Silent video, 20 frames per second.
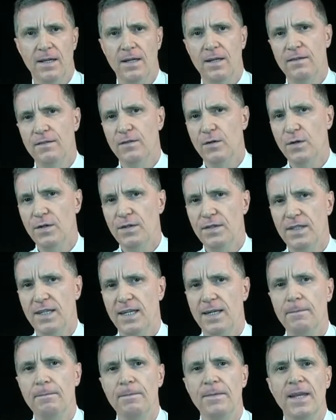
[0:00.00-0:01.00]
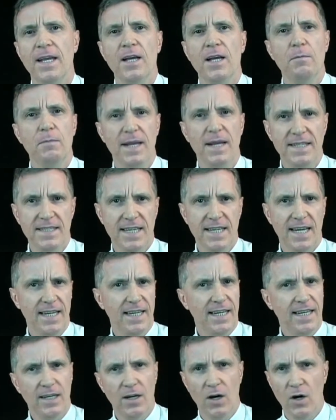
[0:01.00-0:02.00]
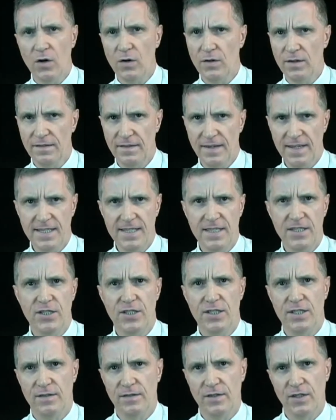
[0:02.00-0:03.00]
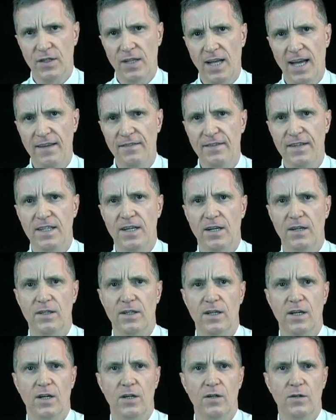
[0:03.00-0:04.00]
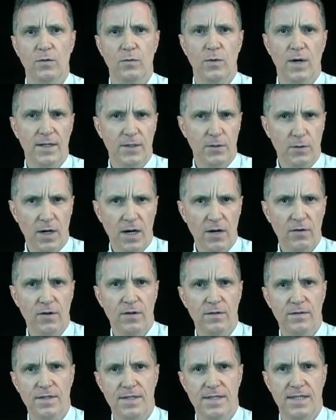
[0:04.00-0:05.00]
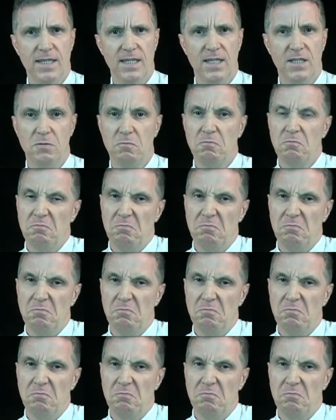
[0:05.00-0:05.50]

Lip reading: Fourthly, maintaining all the vestiges of your life in Hong Kong while you are overseas,